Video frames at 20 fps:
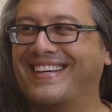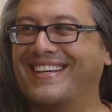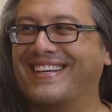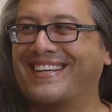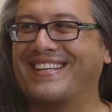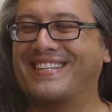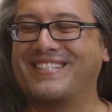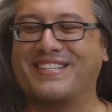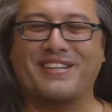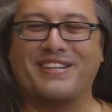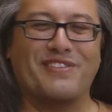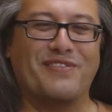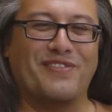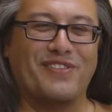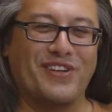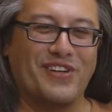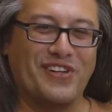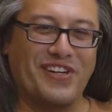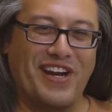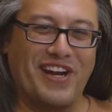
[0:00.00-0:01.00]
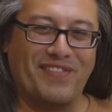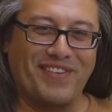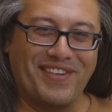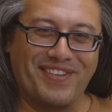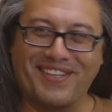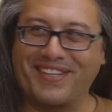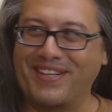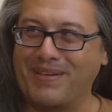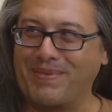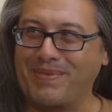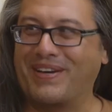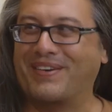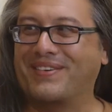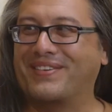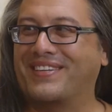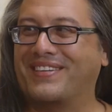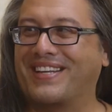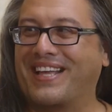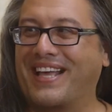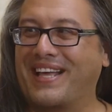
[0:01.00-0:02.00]
Because then you've learned everything
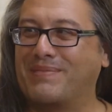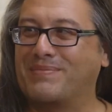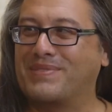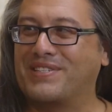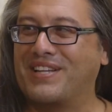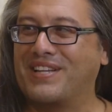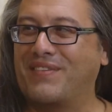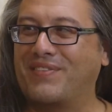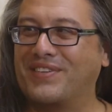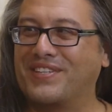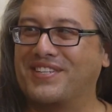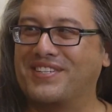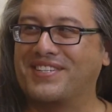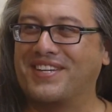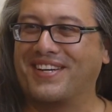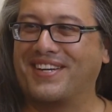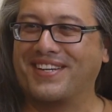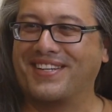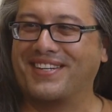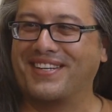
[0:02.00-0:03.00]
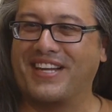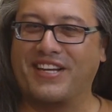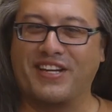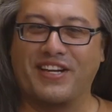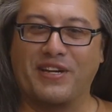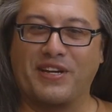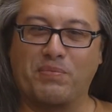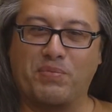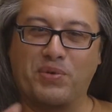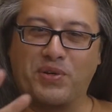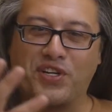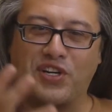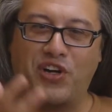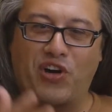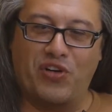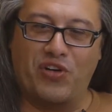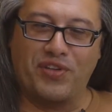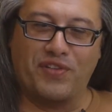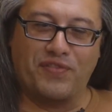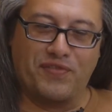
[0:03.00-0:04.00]
about the game's level design, and you're going to put it
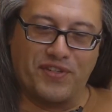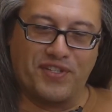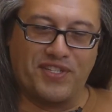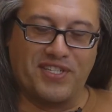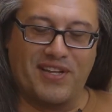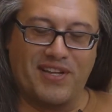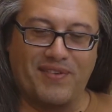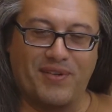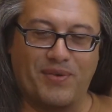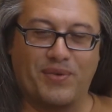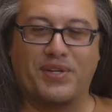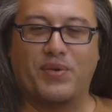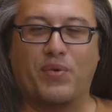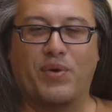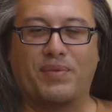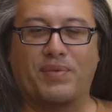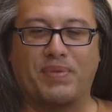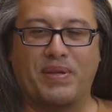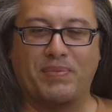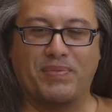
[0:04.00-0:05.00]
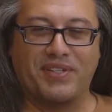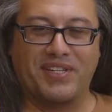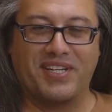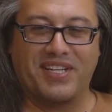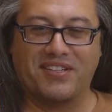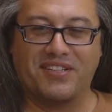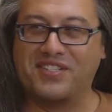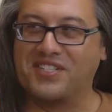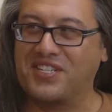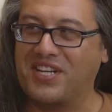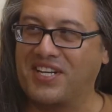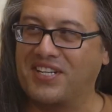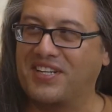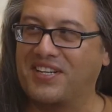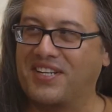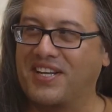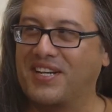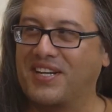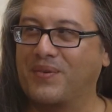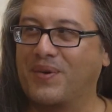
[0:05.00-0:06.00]
all on the first level where you want people to get
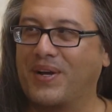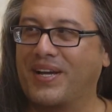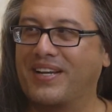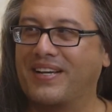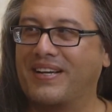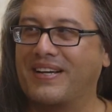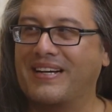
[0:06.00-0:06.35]
excited anyway.